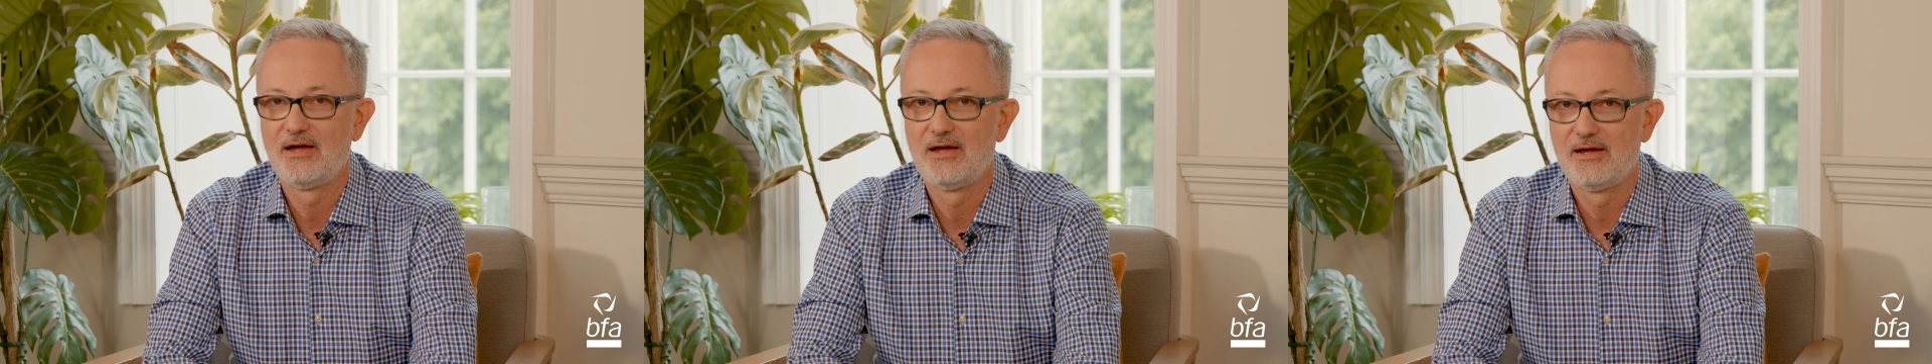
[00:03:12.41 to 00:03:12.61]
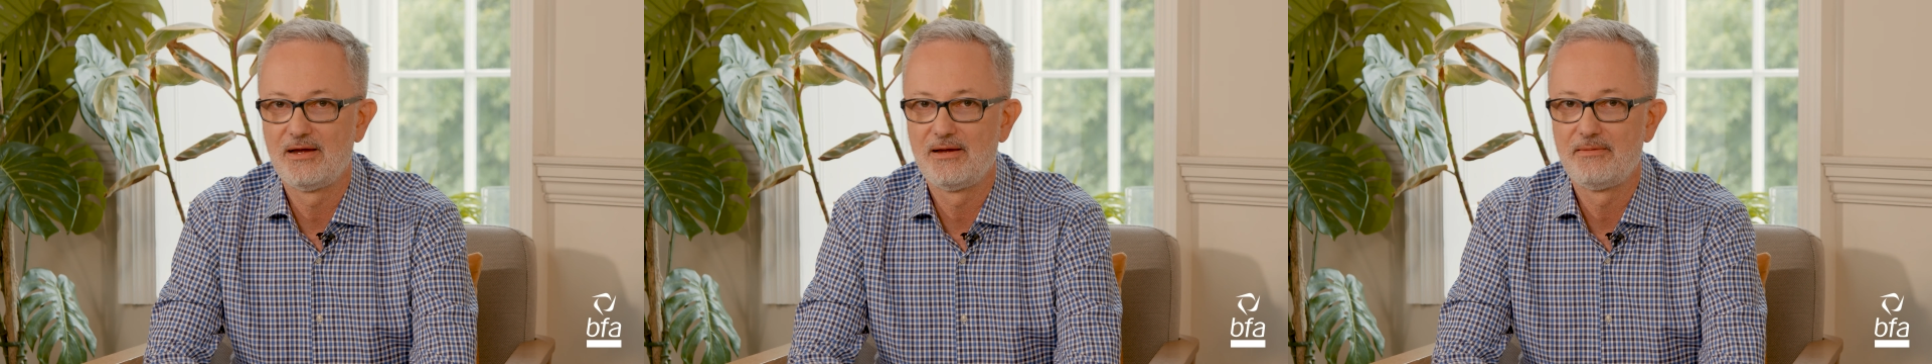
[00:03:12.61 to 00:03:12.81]

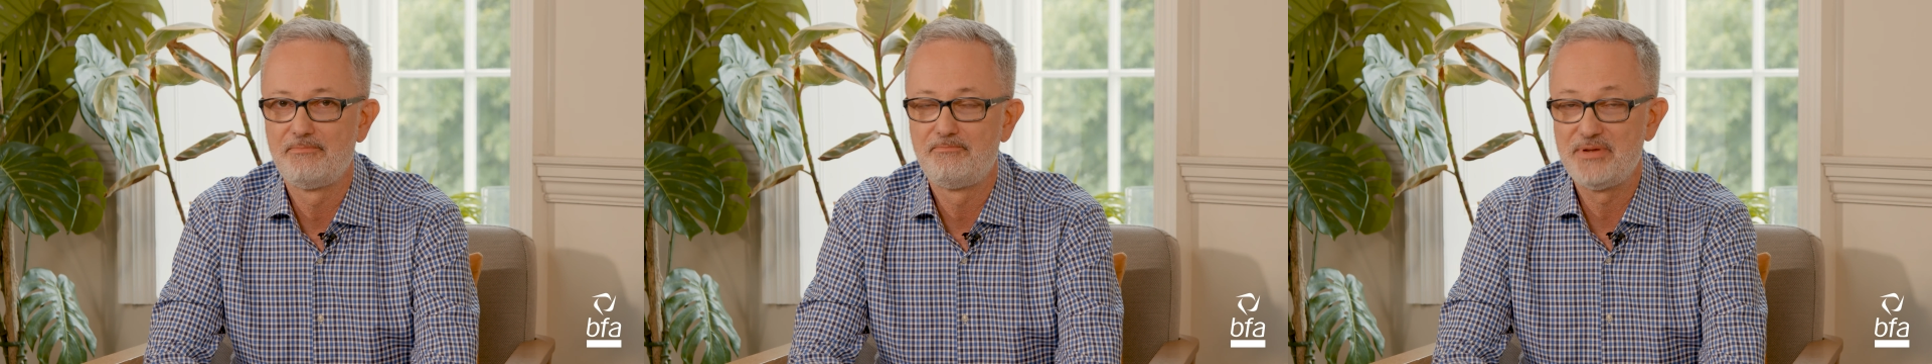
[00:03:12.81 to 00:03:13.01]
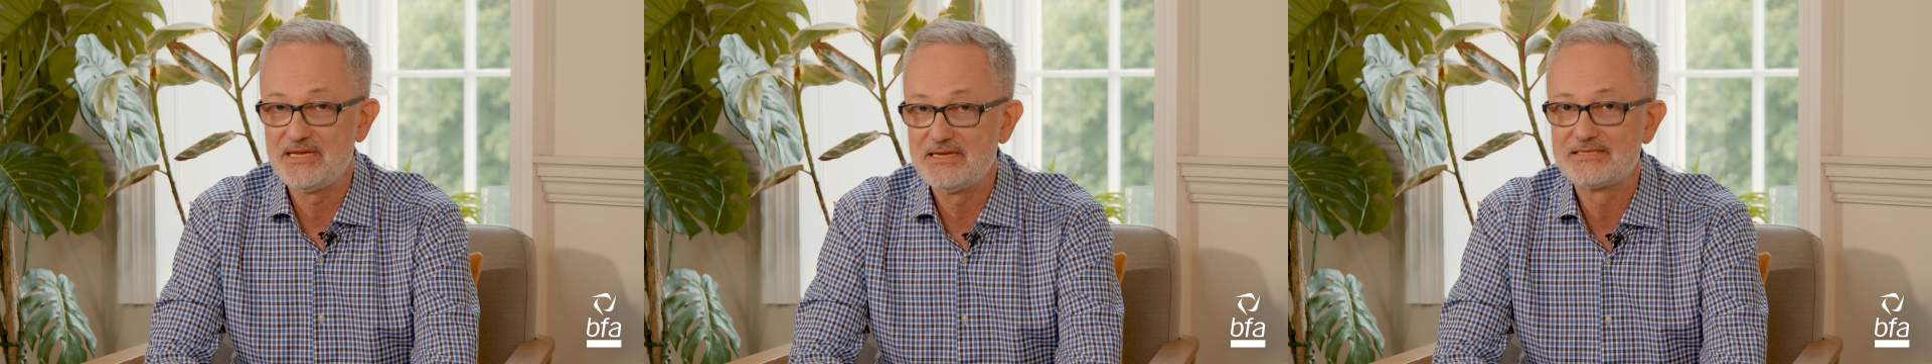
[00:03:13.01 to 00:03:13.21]
uh,
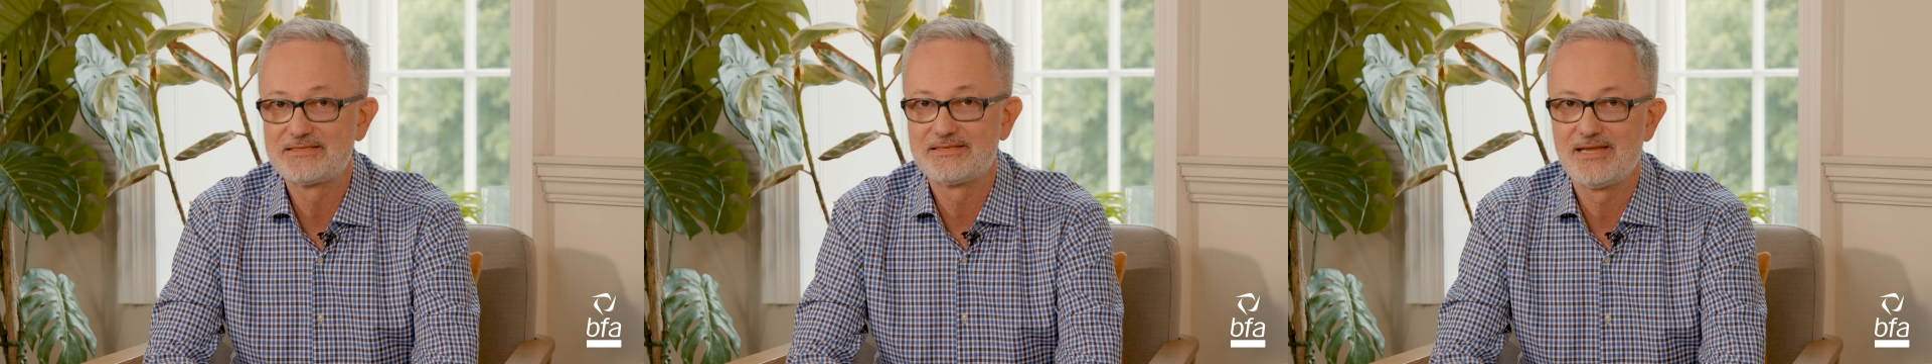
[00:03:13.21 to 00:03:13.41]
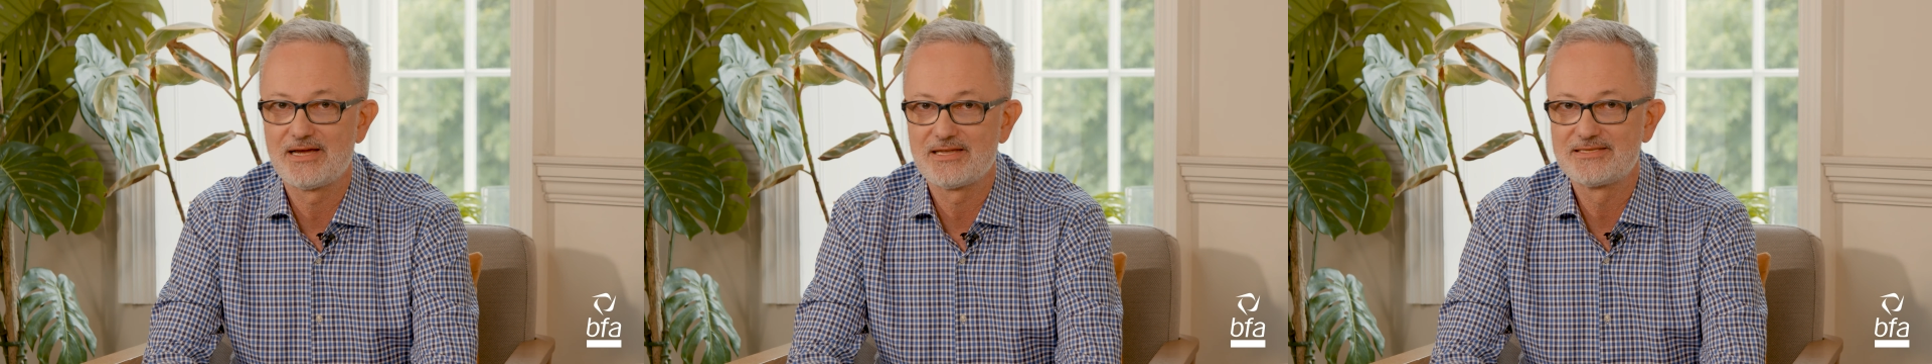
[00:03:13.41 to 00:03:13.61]

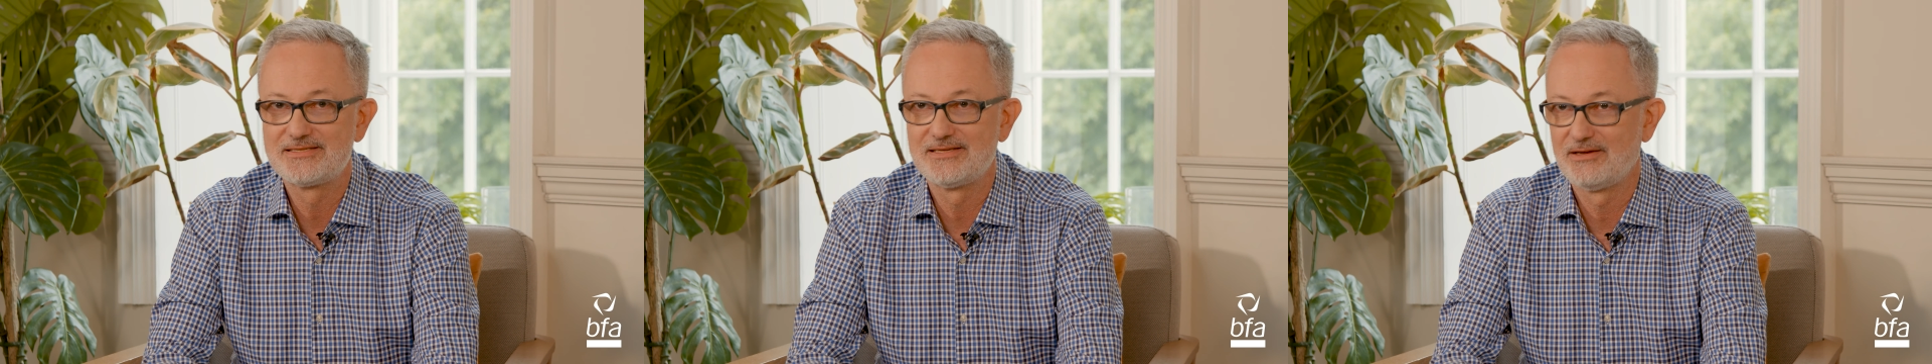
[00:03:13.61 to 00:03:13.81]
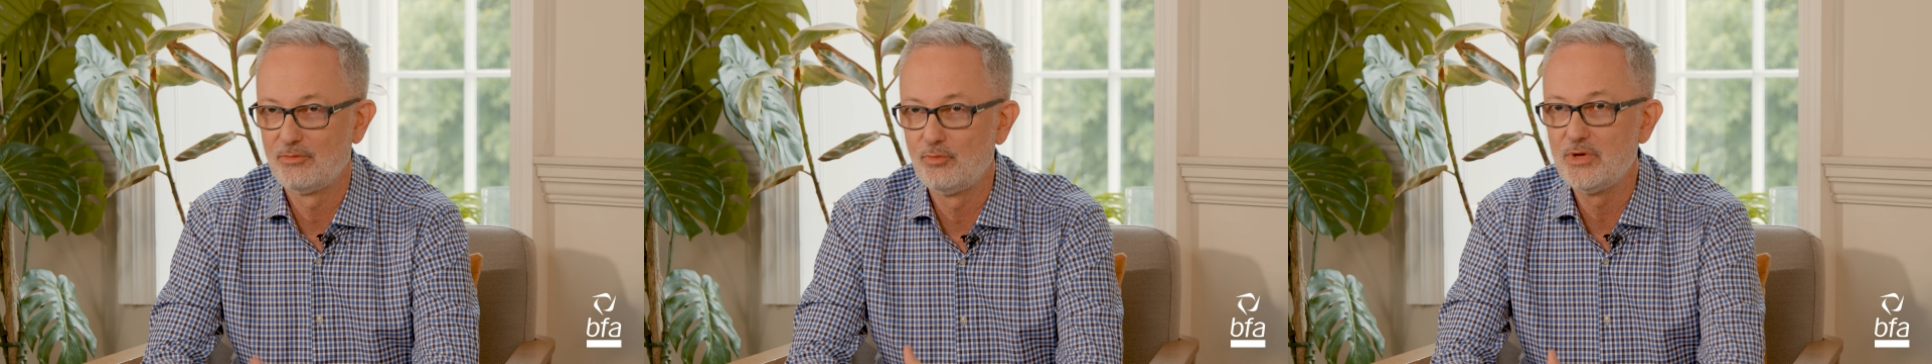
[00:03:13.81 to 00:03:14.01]
piece that uh,